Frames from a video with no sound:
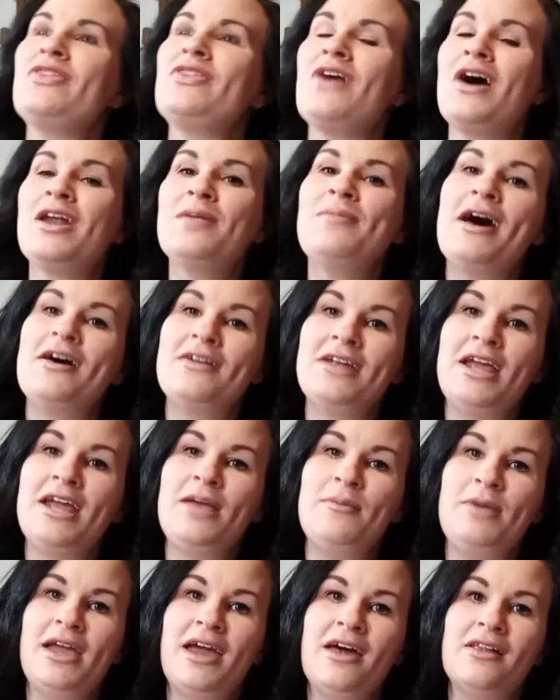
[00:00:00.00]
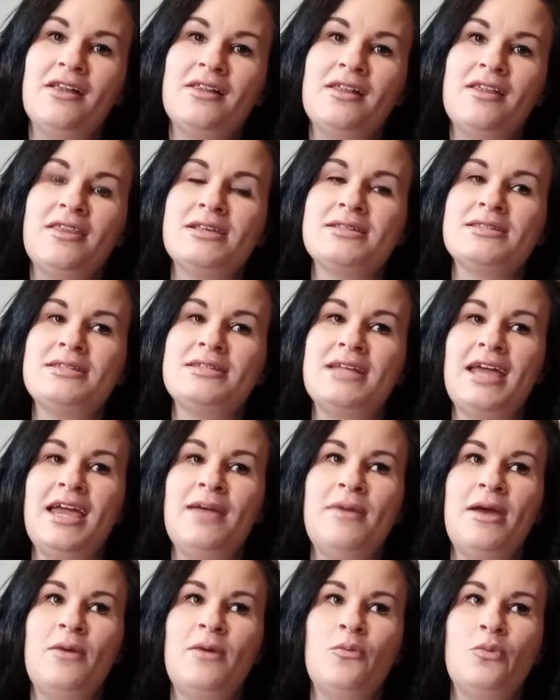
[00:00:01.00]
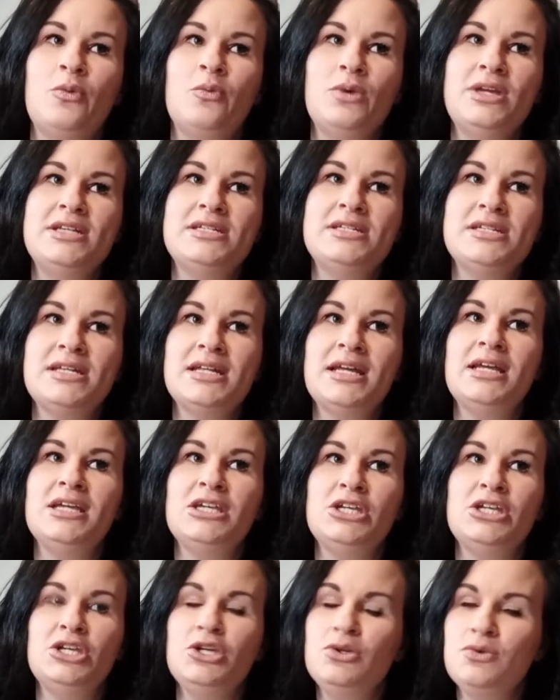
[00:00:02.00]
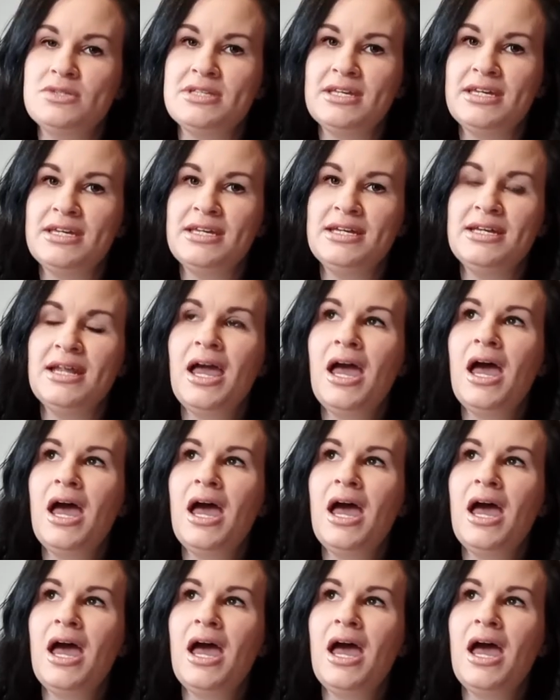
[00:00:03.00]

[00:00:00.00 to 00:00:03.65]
about naming Ella this name, and when we didn't use it,